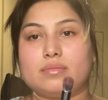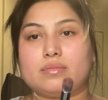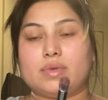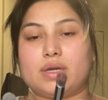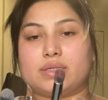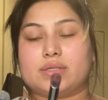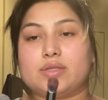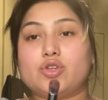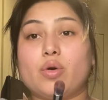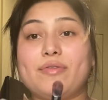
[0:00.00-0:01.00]
Yes.
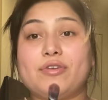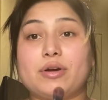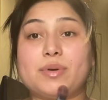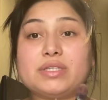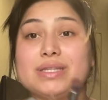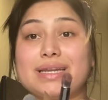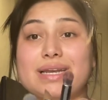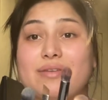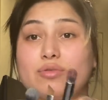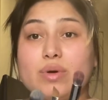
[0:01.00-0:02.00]
So if you're a person that
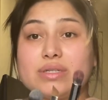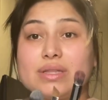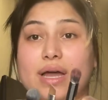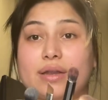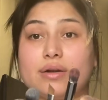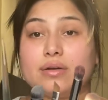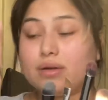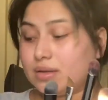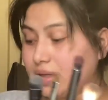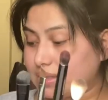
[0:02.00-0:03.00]
never wears liner,
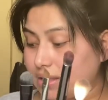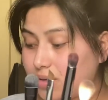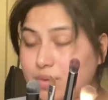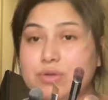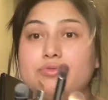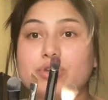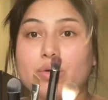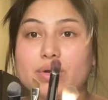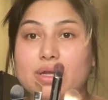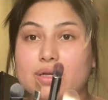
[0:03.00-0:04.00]
that's another one you don't
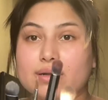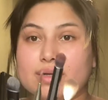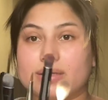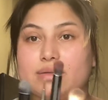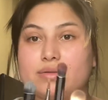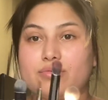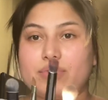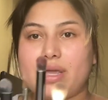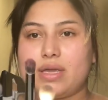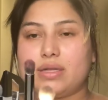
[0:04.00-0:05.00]
need. Look at,
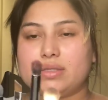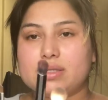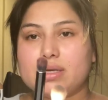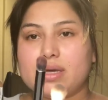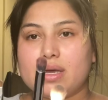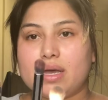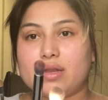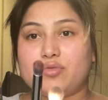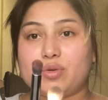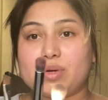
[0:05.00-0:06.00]
great. And
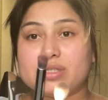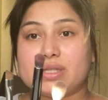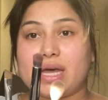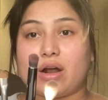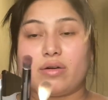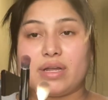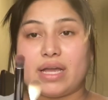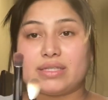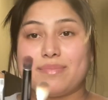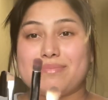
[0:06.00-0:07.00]
if you're a person that already
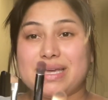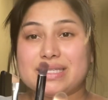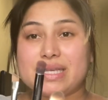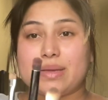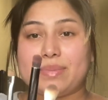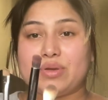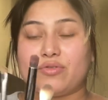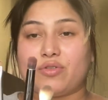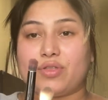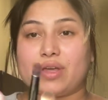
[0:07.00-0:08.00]
has amazing,
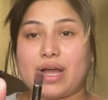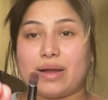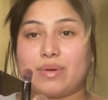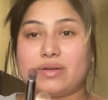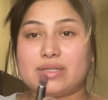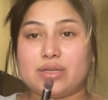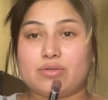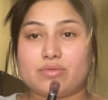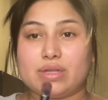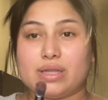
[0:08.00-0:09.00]
beautiful, thick eyebrows that you don't
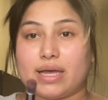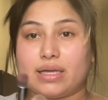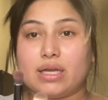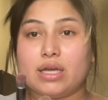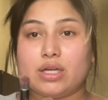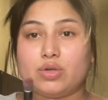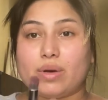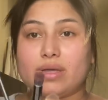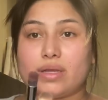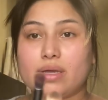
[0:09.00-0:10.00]
really like do
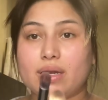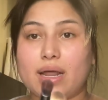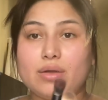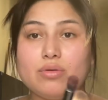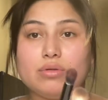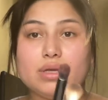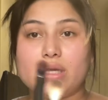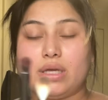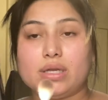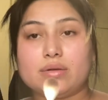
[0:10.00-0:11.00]
anything, now you only
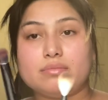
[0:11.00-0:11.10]
need